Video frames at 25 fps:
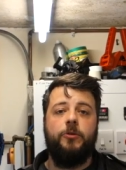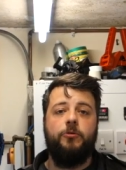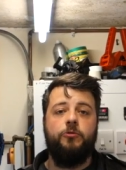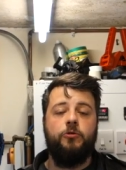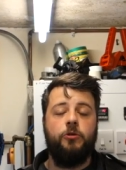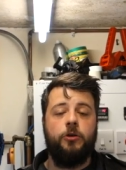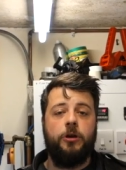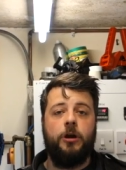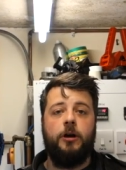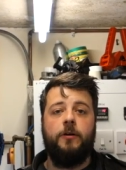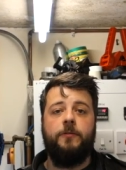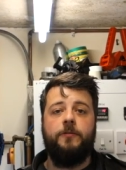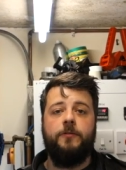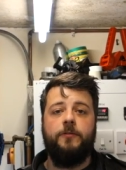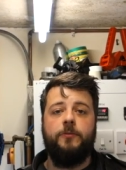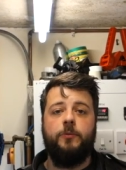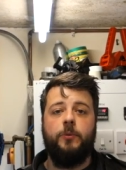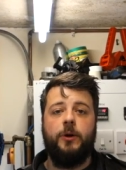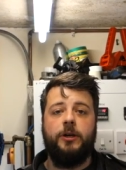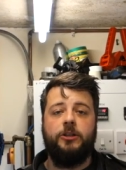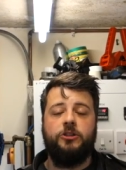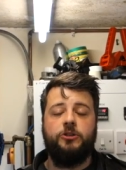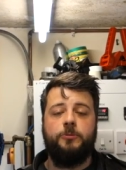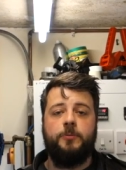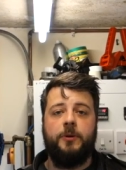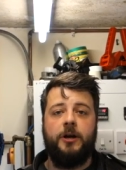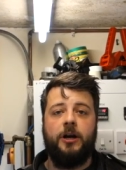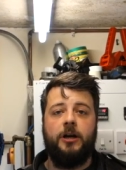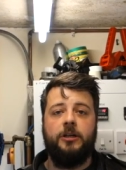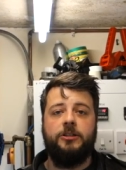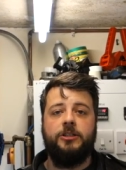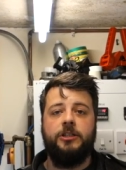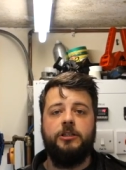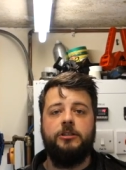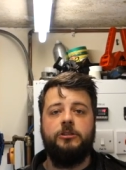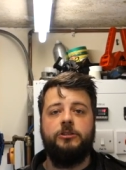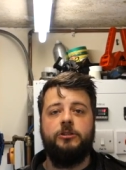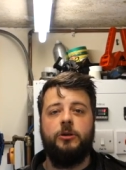runoff when
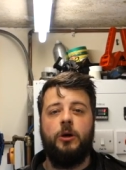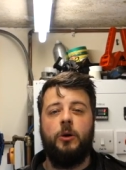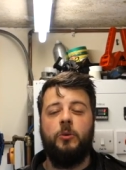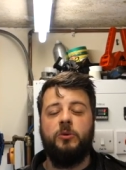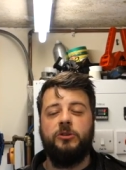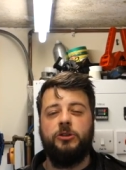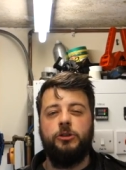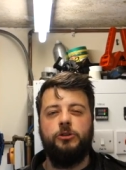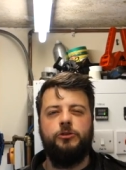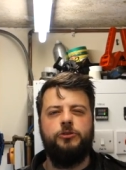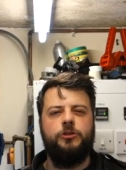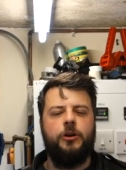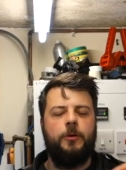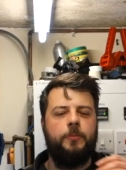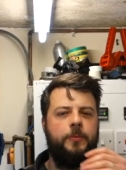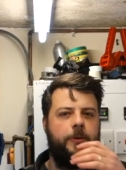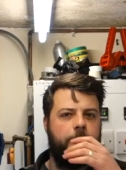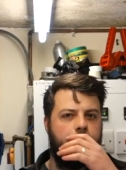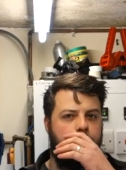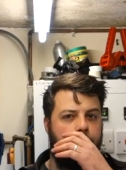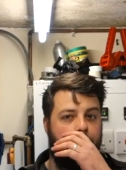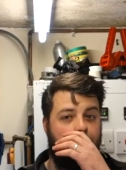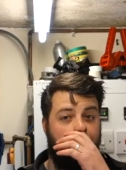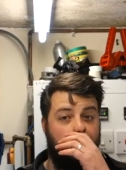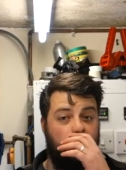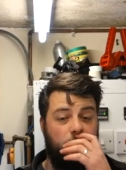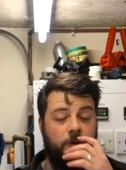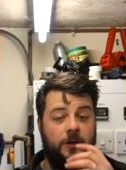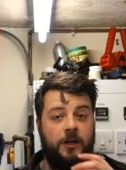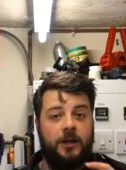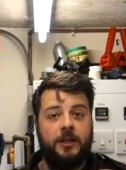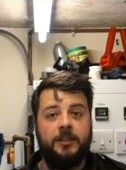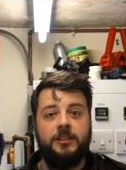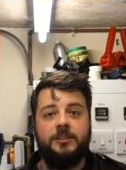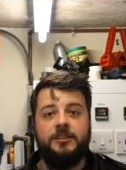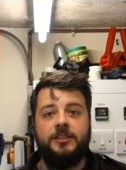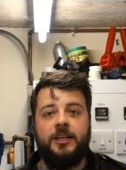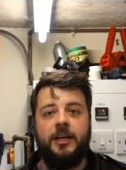sparging, so I wasn't dropping below
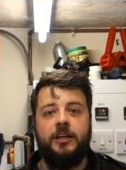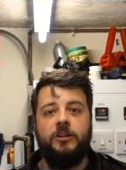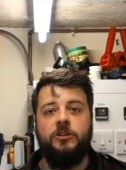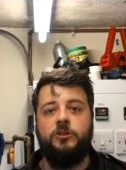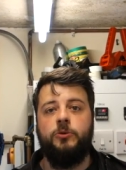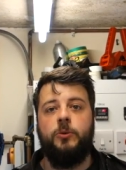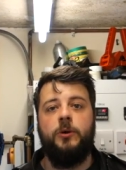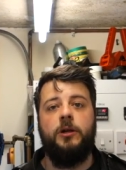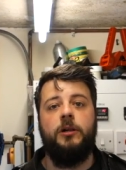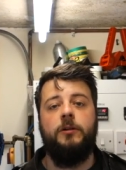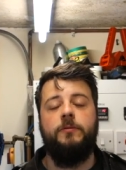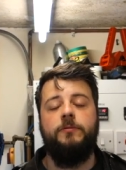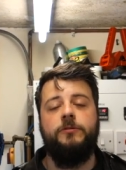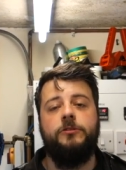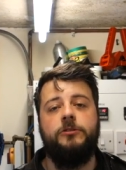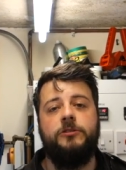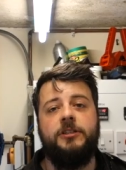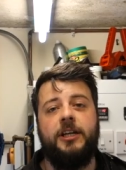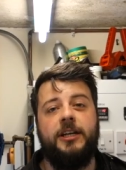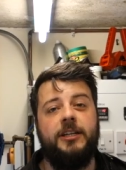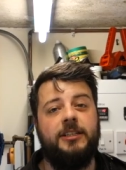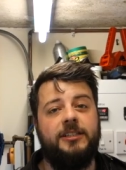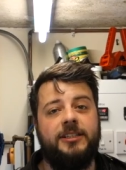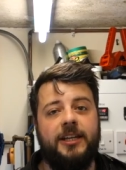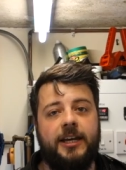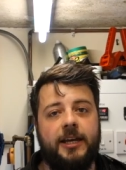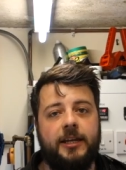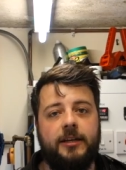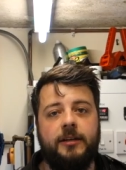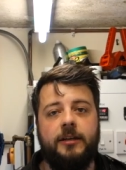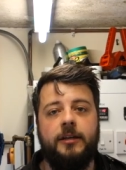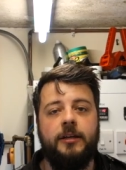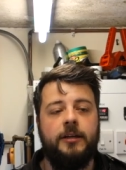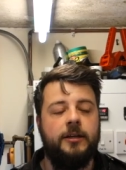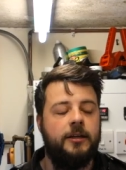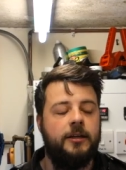like ten twelves, ten ten.